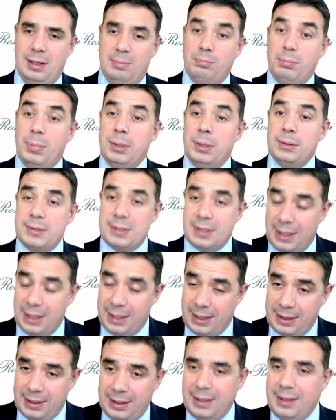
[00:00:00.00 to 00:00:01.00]

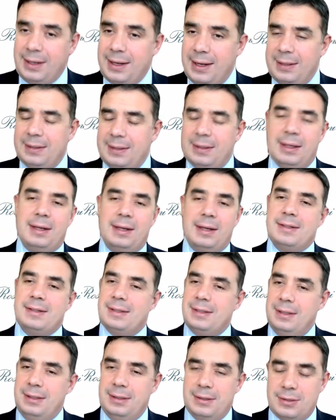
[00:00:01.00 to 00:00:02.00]
Most likely, again, there
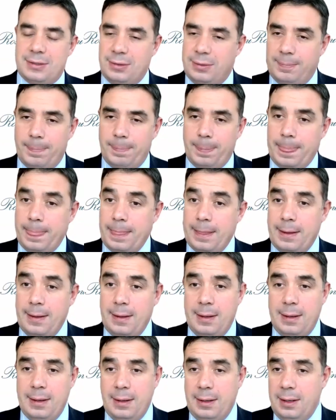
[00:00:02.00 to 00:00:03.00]
are still some
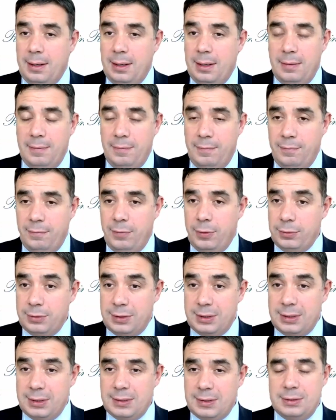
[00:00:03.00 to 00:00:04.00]

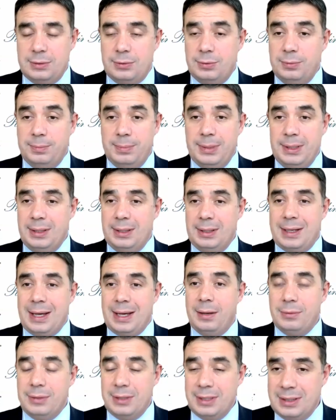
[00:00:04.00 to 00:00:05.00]
votes to be
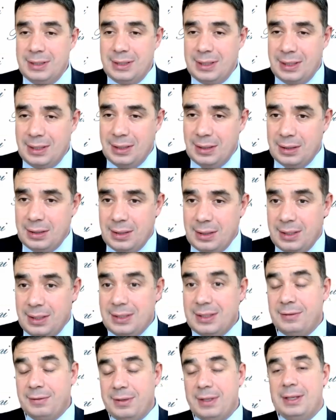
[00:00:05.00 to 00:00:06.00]
counted
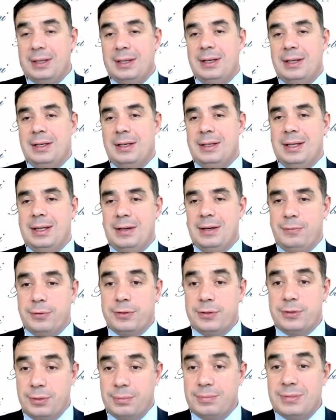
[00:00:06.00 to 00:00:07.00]
and
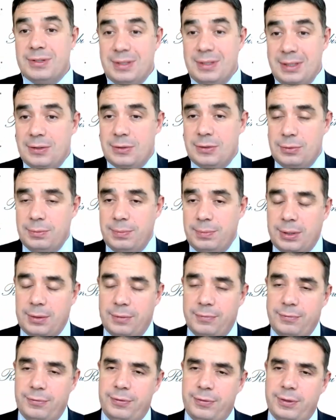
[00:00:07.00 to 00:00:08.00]
therefore some seats to
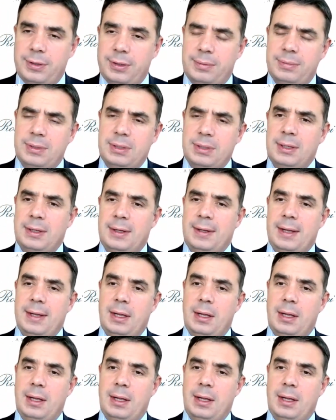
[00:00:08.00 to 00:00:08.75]
be confirmed.